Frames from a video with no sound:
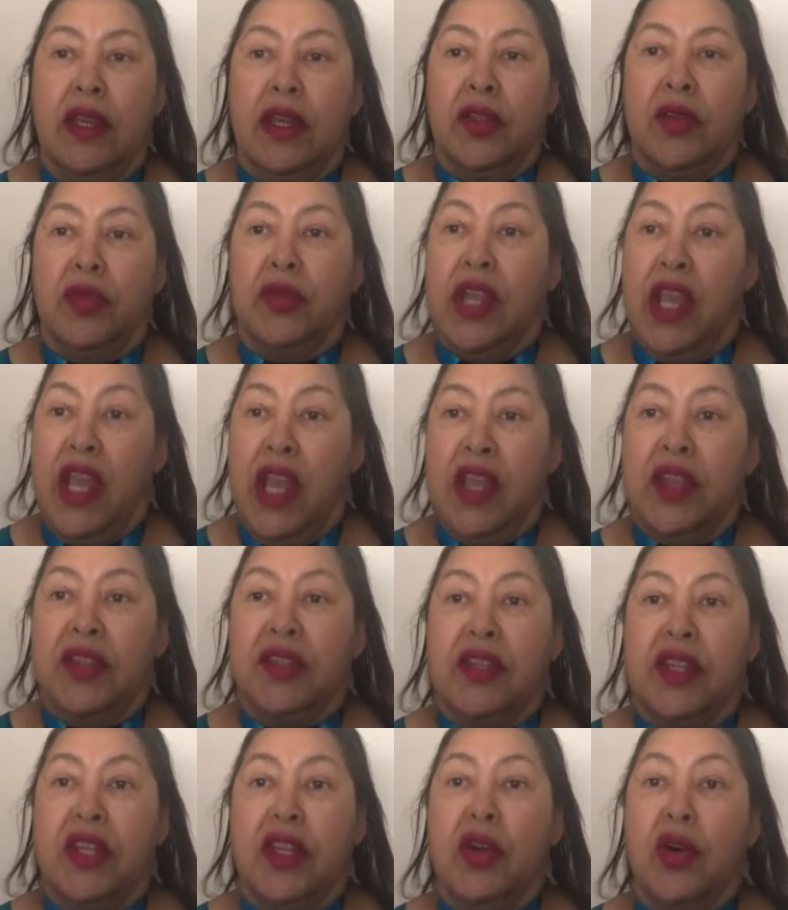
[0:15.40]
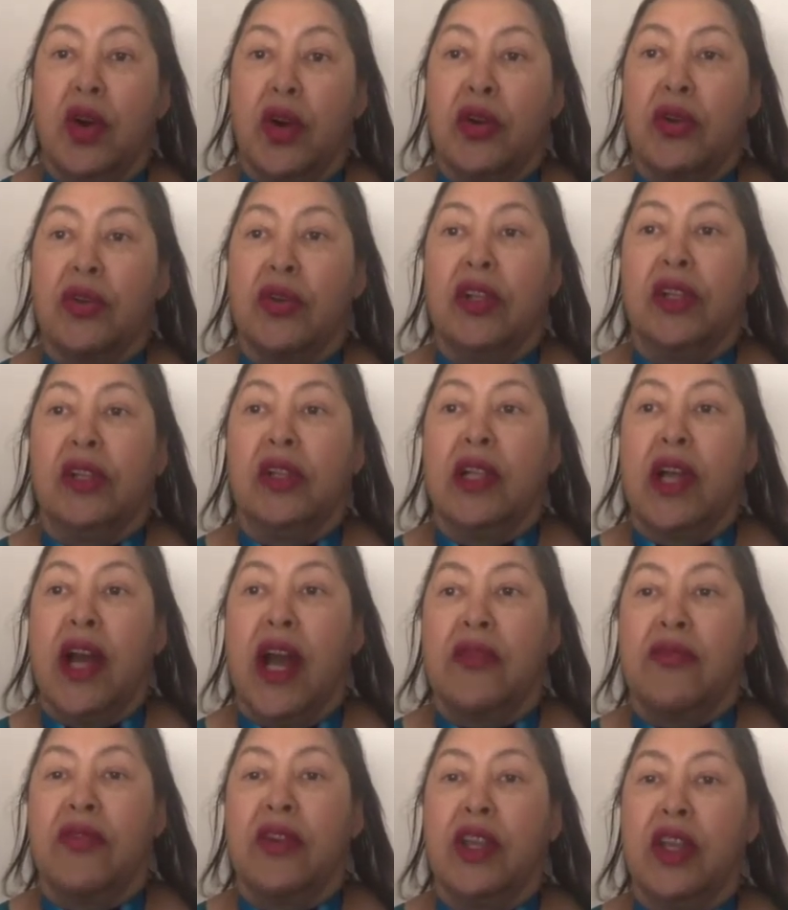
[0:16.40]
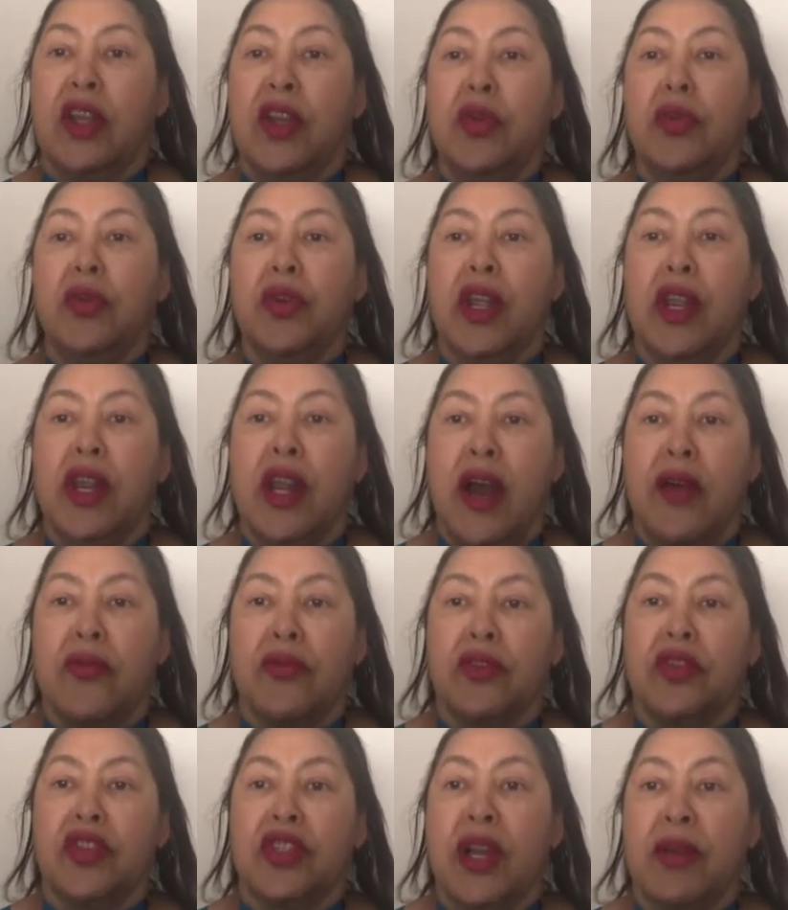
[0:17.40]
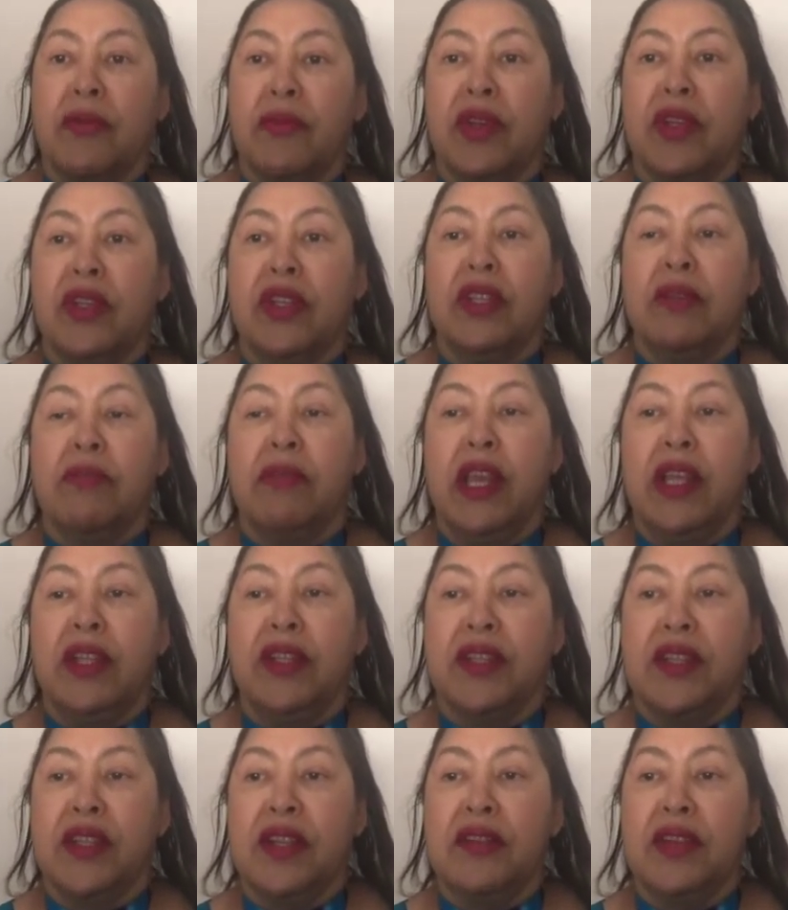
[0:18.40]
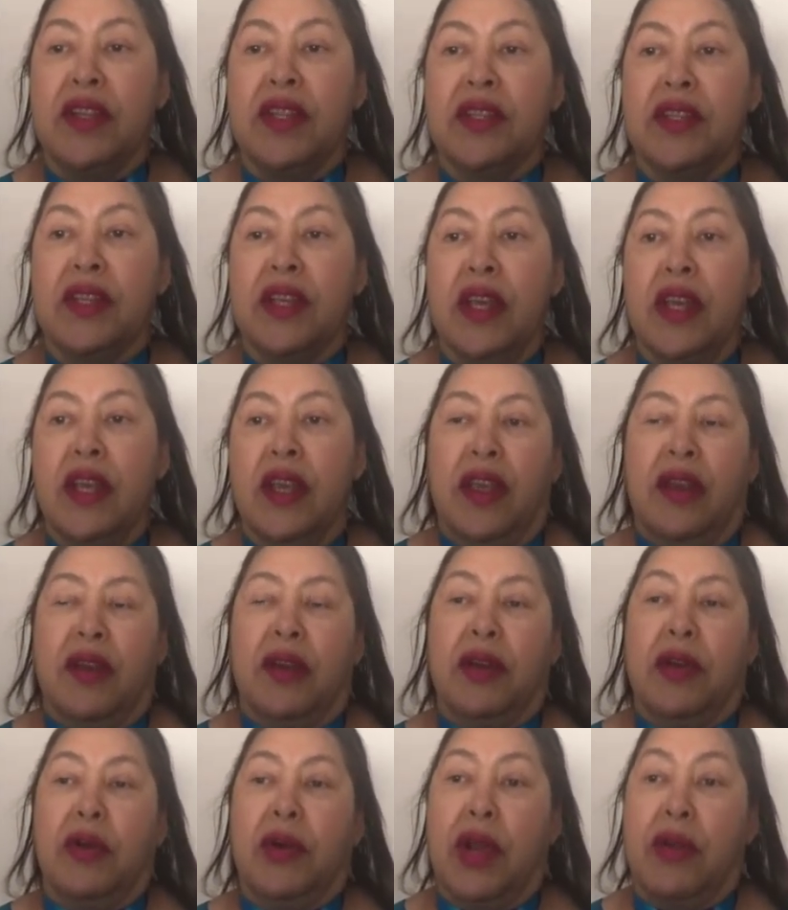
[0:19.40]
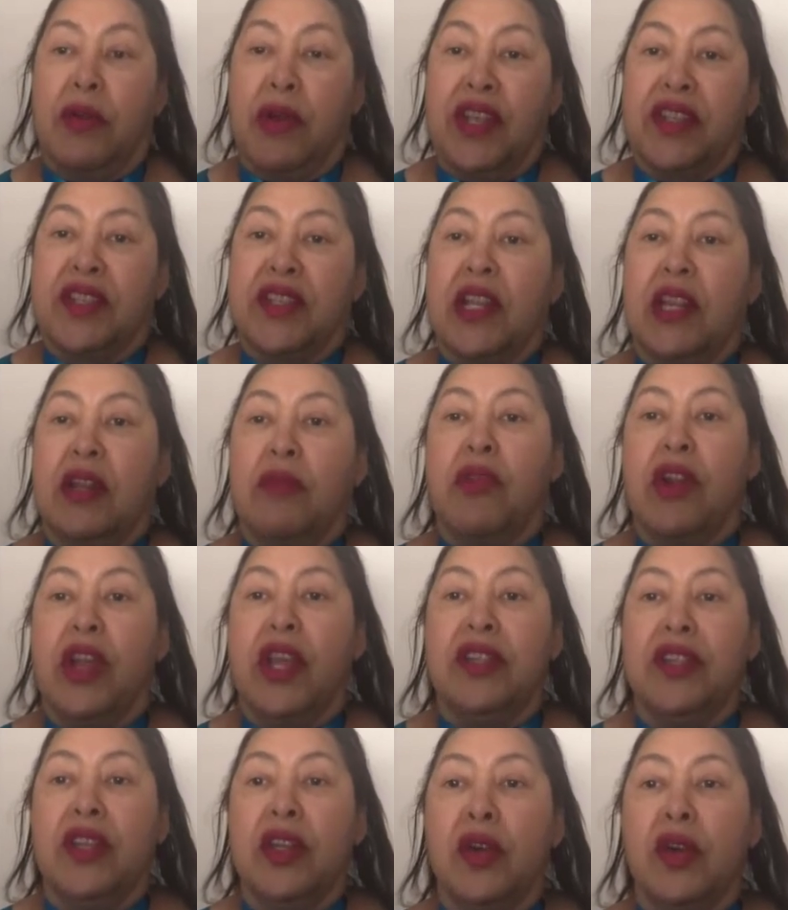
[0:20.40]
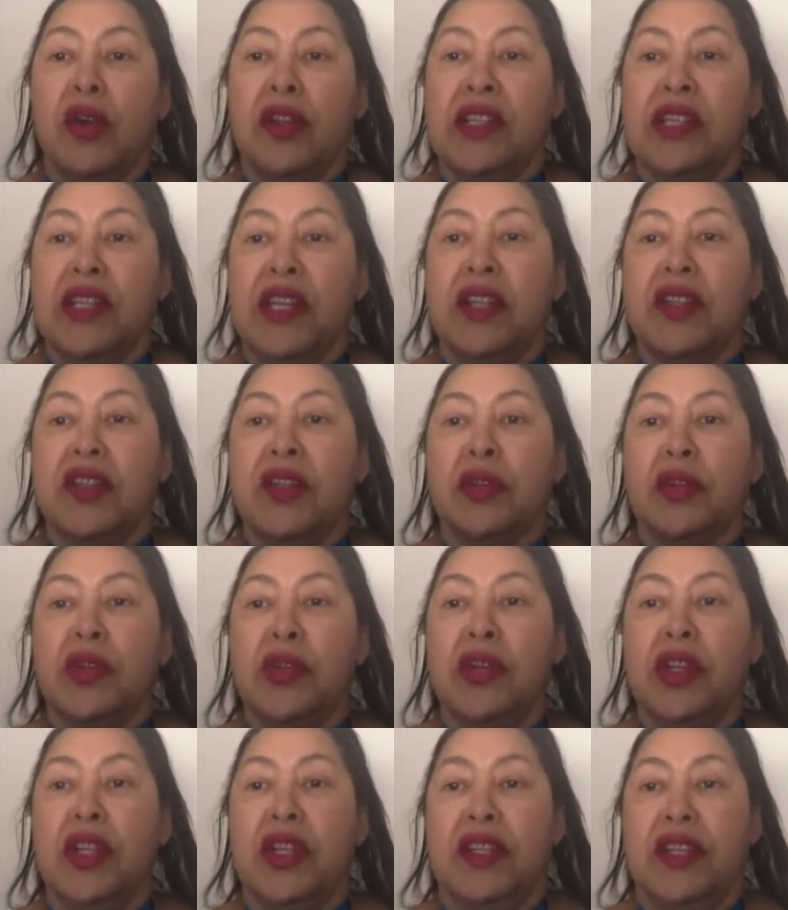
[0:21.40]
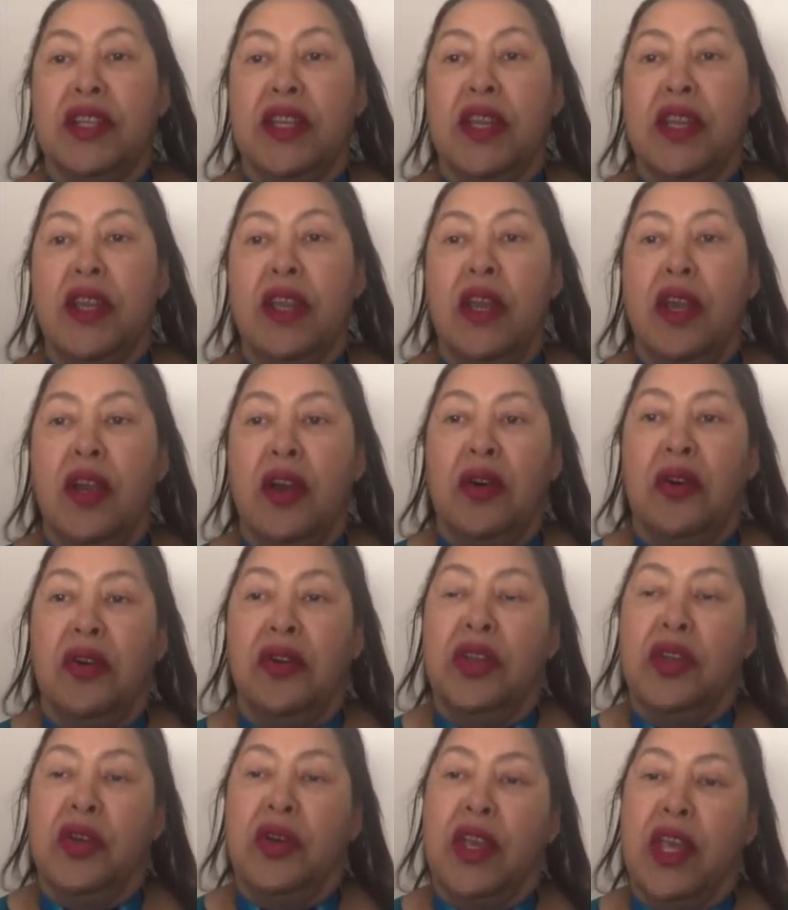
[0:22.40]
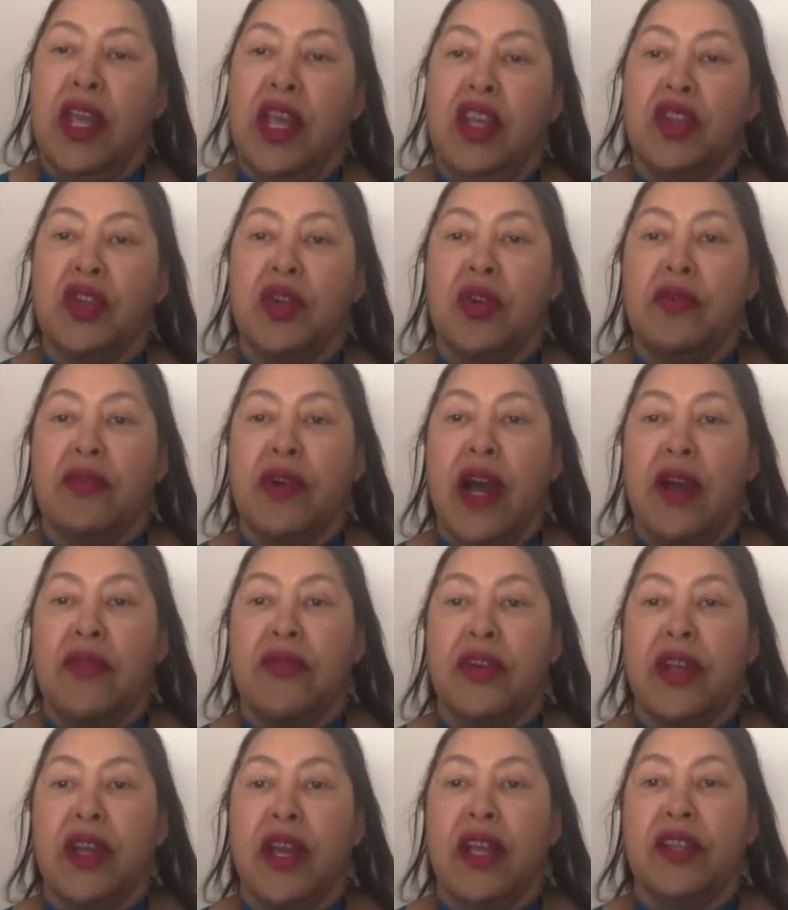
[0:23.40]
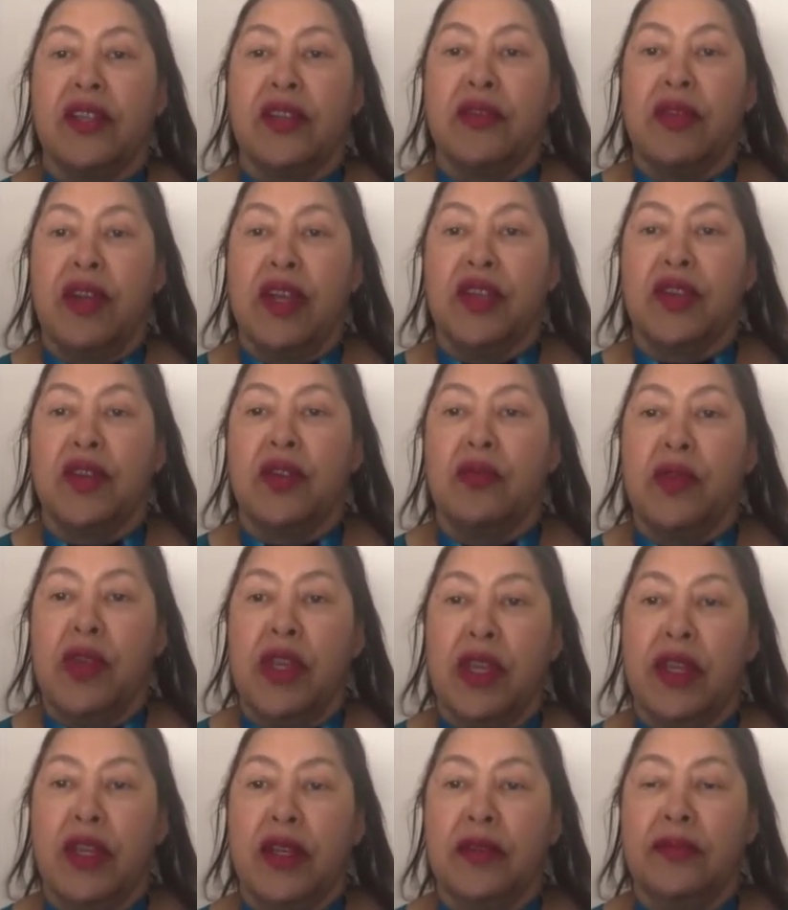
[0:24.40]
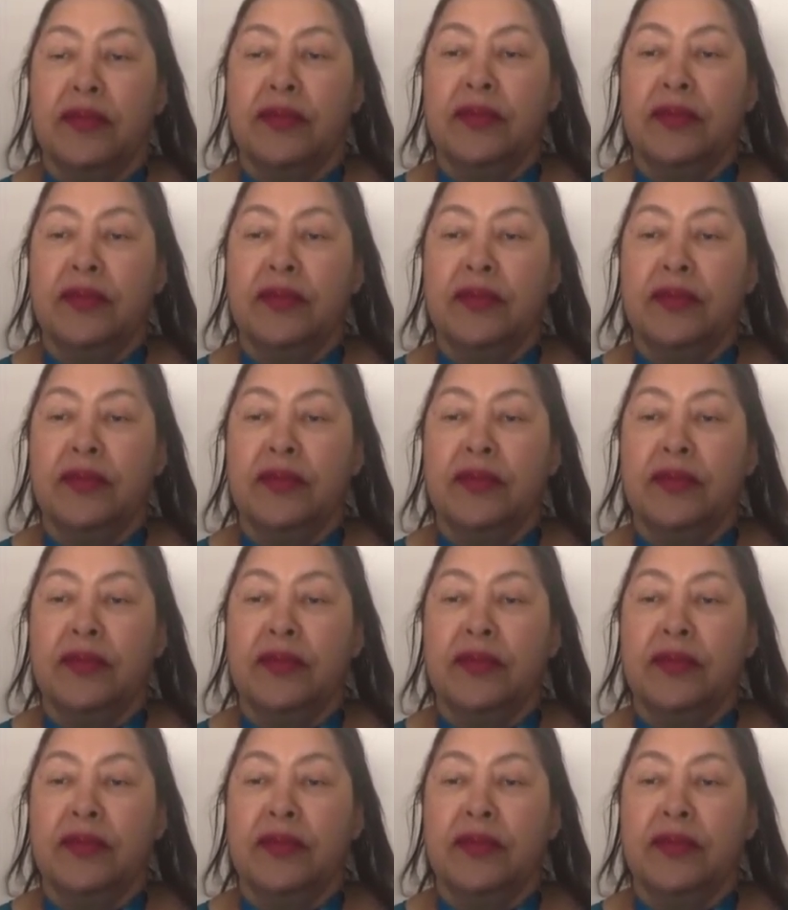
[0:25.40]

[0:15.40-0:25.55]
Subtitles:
Today is the inaugural African Union Afro-Champion debate series, where we are celebrating continental unity on the occasion of Africa Integration Week.